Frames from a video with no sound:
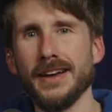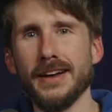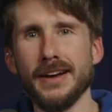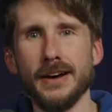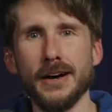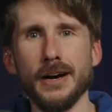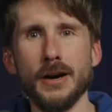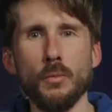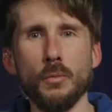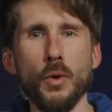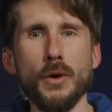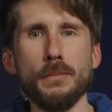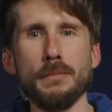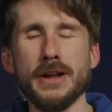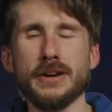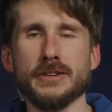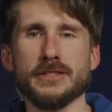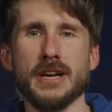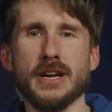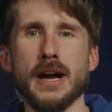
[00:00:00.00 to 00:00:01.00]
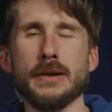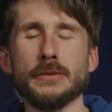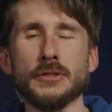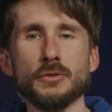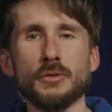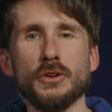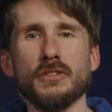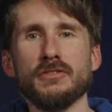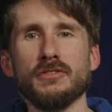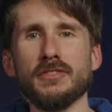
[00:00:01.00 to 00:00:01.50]
um, what better time
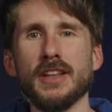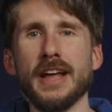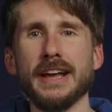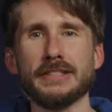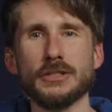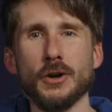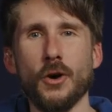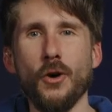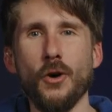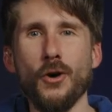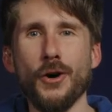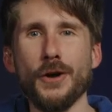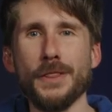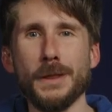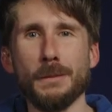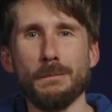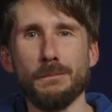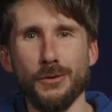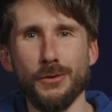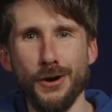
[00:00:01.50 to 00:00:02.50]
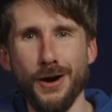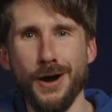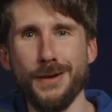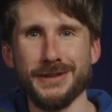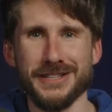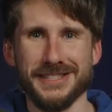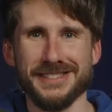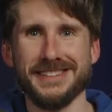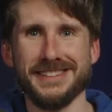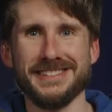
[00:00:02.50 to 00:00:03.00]
to reflect on the
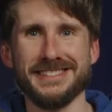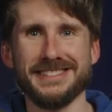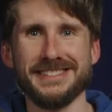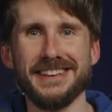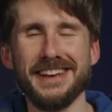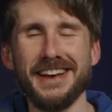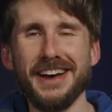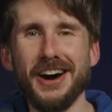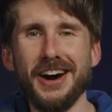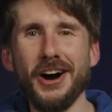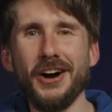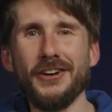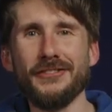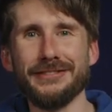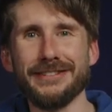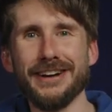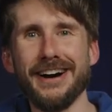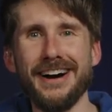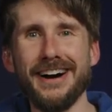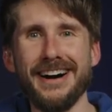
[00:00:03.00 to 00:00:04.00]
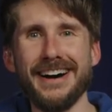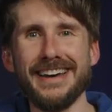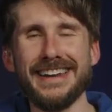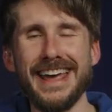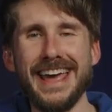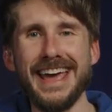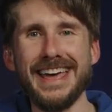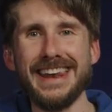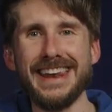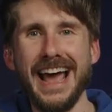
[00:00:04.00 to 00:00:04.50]
promises of God
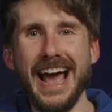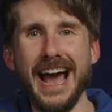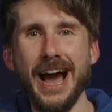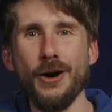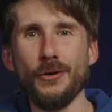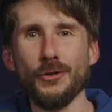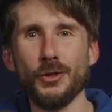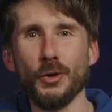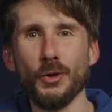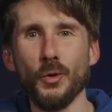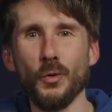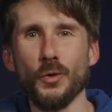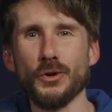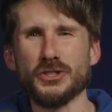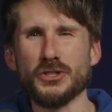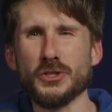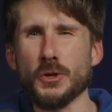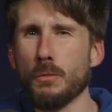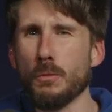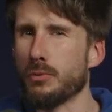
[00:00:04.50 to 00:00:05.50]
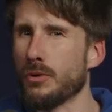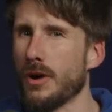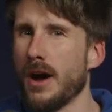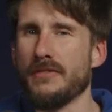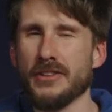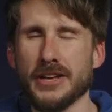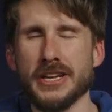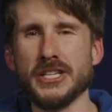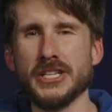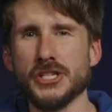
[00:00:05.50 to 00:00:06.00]
and how the Lord so
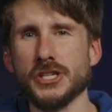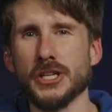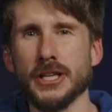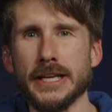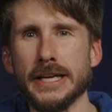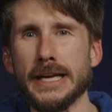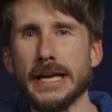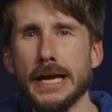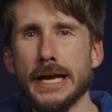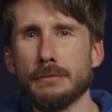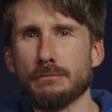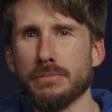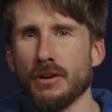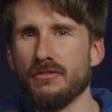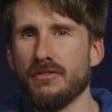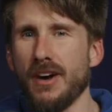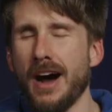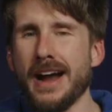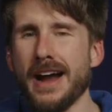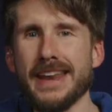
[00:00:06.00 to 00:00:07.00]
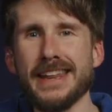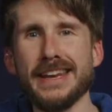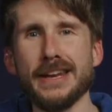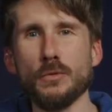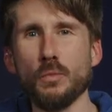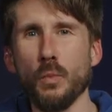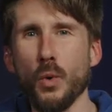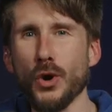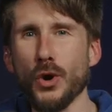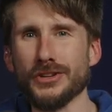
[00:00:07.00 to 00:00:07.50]
providentially provided
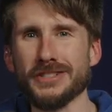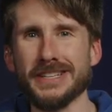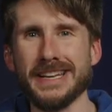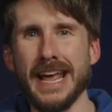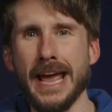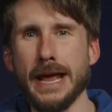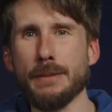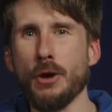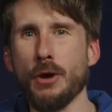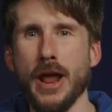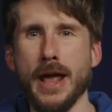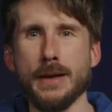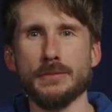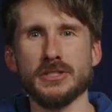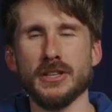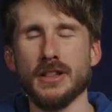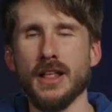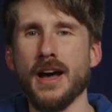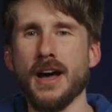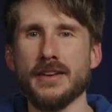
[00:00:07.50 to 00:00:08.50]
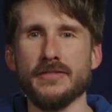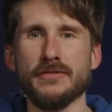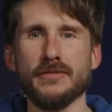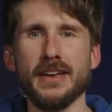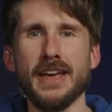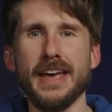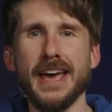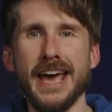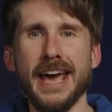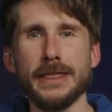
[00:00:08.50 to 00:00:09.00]
and worked in Abraham's life
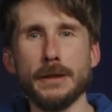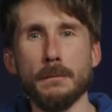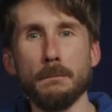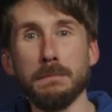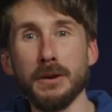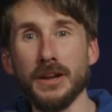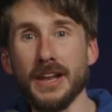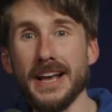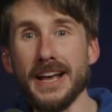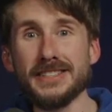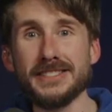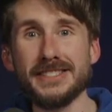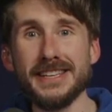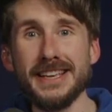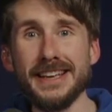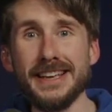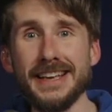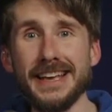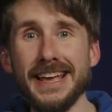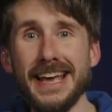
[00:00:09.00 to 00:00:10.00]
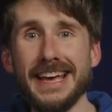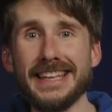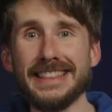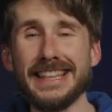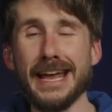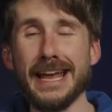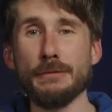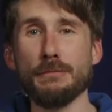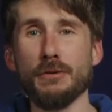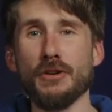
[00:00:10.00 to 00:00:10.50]
and the blessing
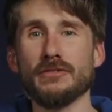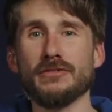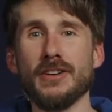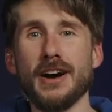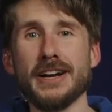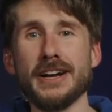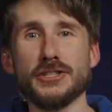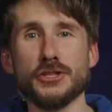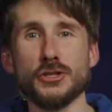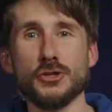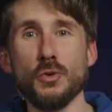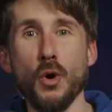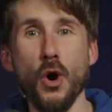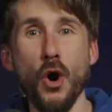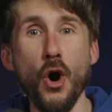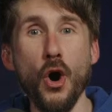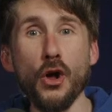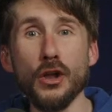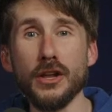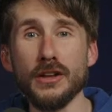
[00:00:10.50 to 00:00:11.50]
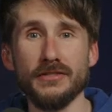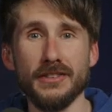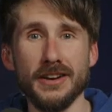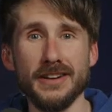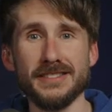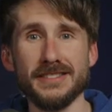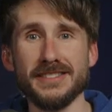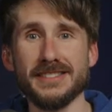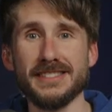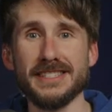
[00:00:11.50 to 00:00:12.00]
that it provides to all of
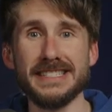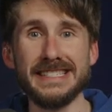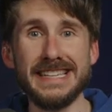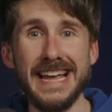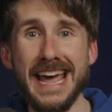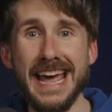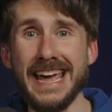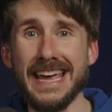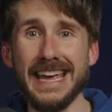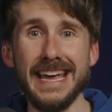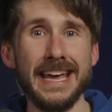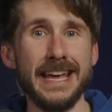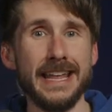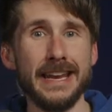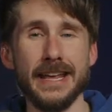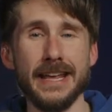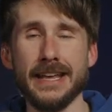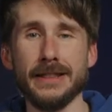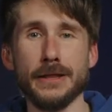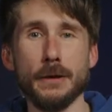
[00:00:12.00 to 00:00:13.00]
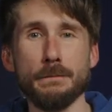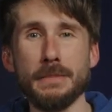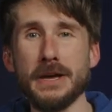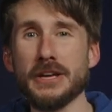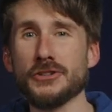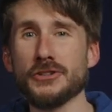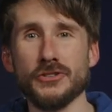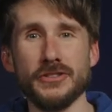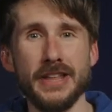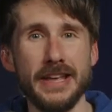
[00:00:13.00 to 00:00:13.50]
us today and in the
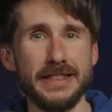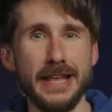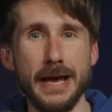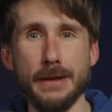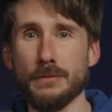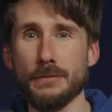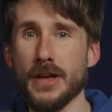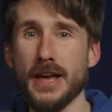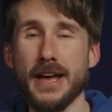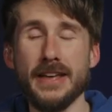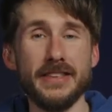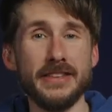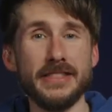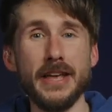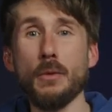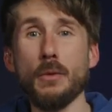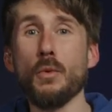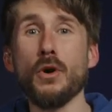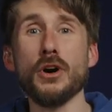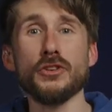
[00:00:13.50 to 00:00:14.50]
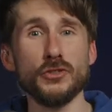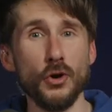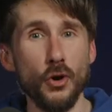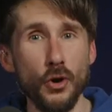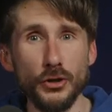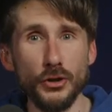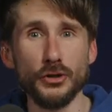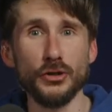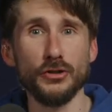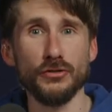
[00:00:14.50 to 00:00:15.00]
picture that that, that, that was
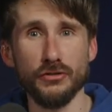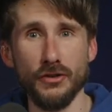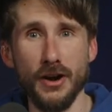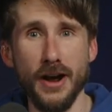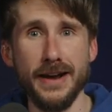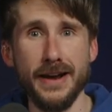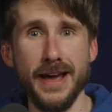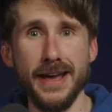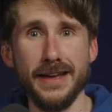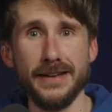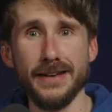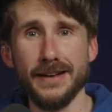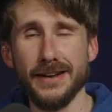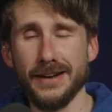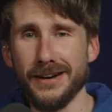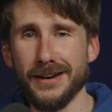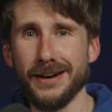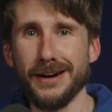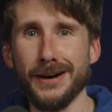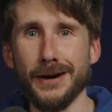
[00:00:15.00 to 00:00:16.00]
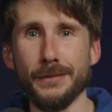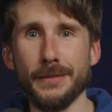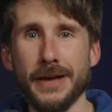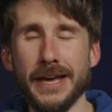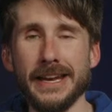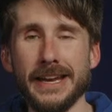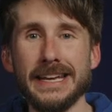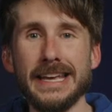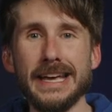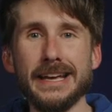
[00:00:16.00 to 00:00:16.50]
on Good Friday. Um,
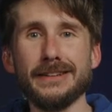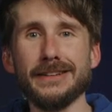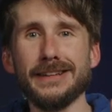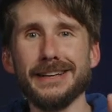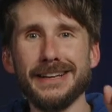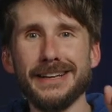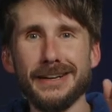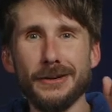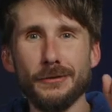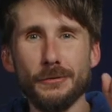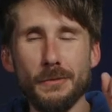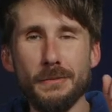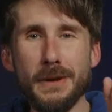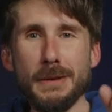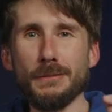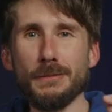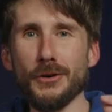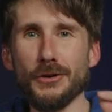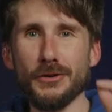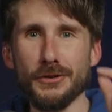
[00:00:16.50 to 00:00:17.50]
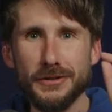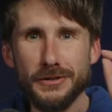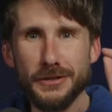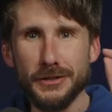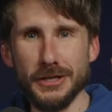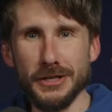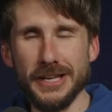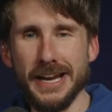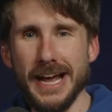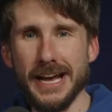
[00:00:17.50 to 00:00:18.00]
and again, Remember,
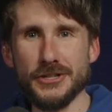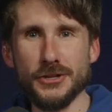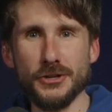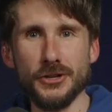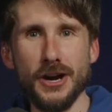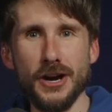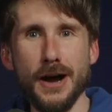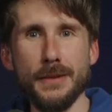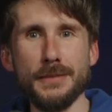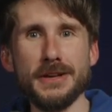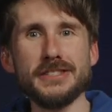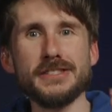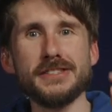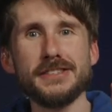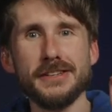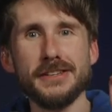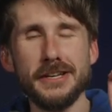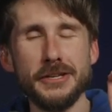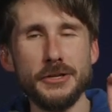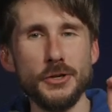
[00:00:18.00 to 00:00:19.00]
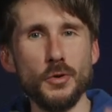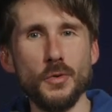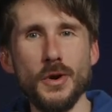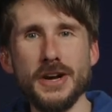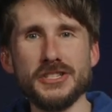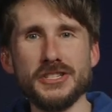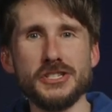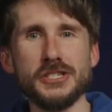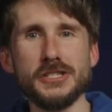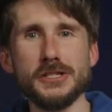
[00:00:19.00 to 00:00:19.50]
you can add your comments and your
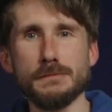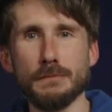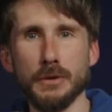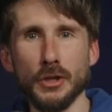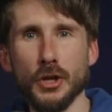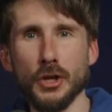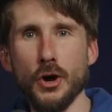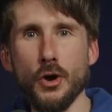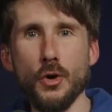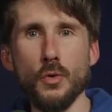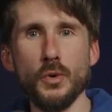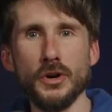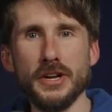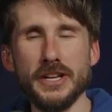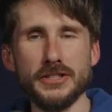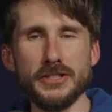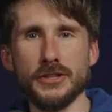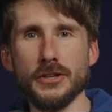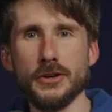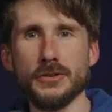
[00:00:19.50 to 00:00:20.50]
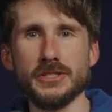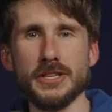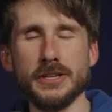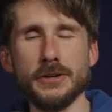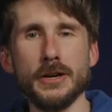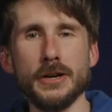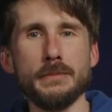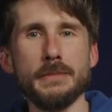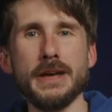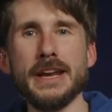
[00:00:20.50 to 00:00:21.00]
questions below. We'll get to those
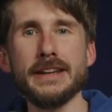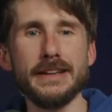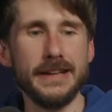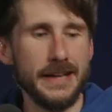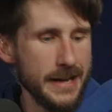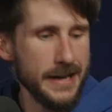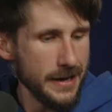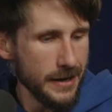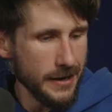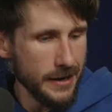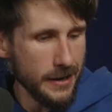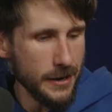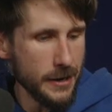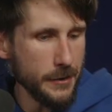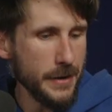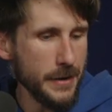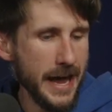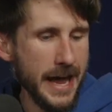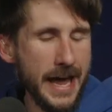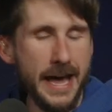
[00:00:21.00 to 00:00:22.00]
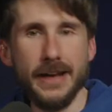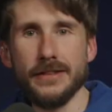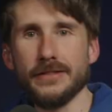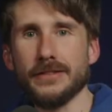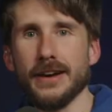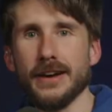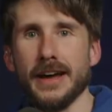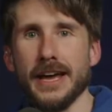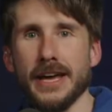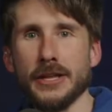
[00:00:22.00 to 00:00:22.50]
here in a minute, um, and
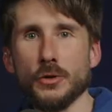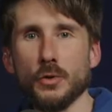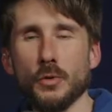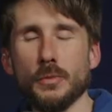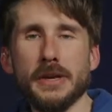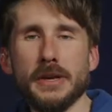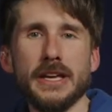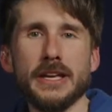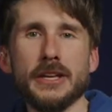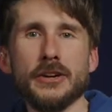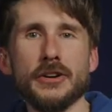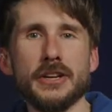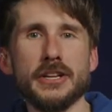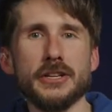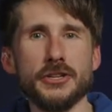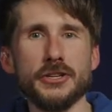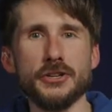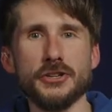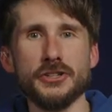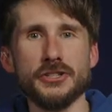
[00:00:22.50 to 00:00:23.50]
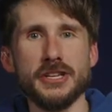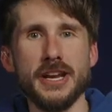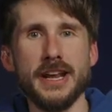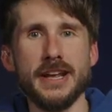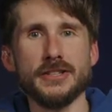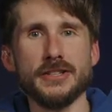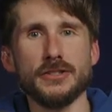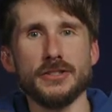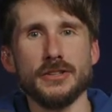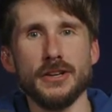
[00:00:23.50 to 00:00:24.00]
uh, and you will be entered into your
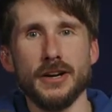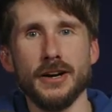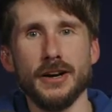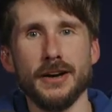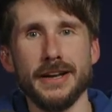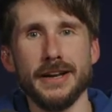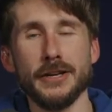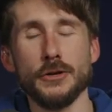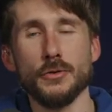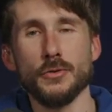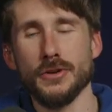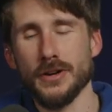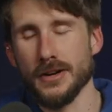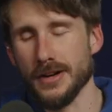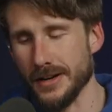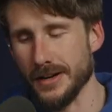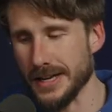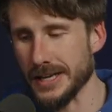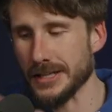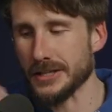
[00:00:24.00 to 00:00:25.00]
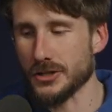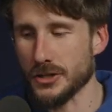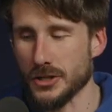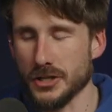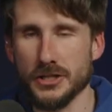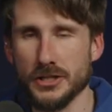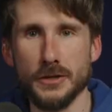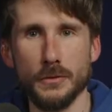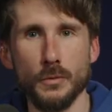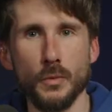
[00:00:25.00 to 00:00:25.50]
chance uh, into, uh, into,
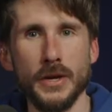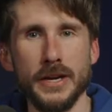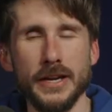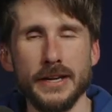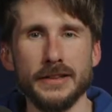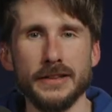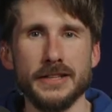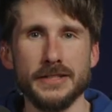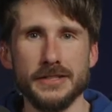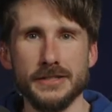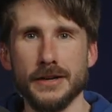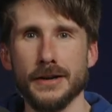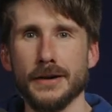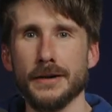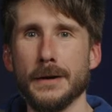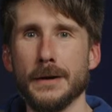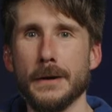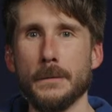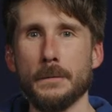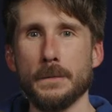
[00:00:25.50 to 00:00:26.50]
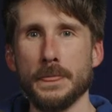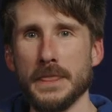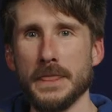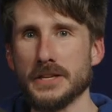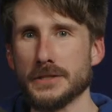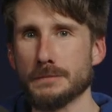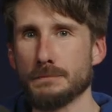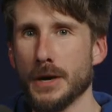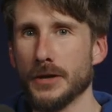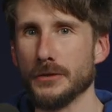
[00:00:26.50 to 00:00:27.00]
into winning this uh,
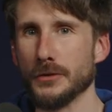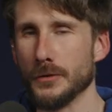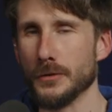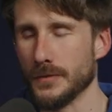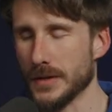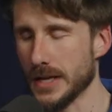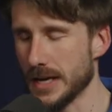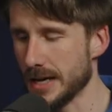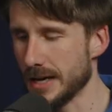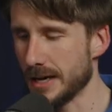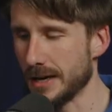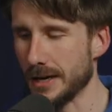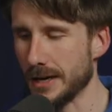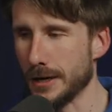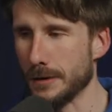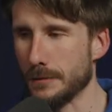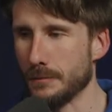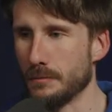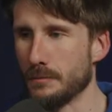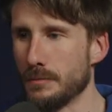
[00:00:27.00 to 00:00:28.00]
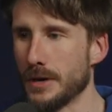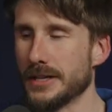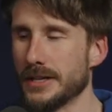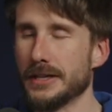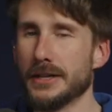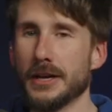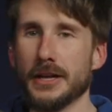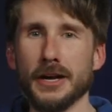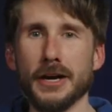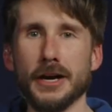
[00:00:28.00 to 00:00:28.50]
this bundle. Um,
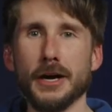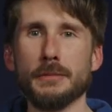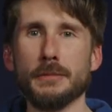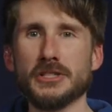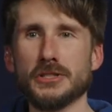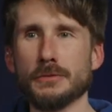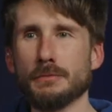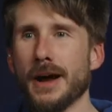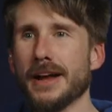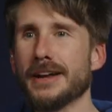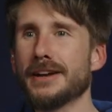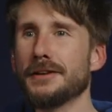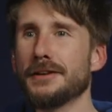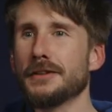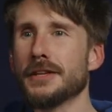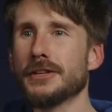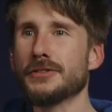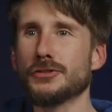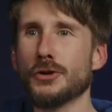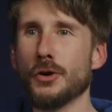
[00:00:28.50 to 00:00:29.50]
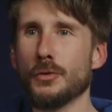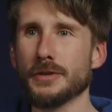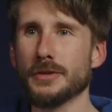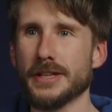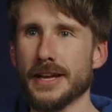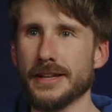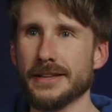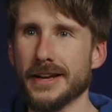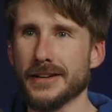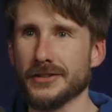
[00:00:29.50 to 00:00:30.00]
but uh, Mr. Micah, let's go with
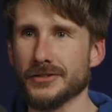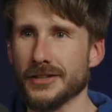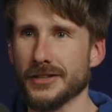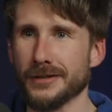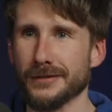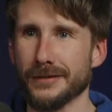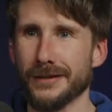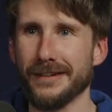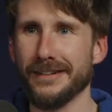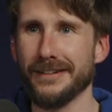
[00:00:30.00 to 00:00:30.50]
that next scene.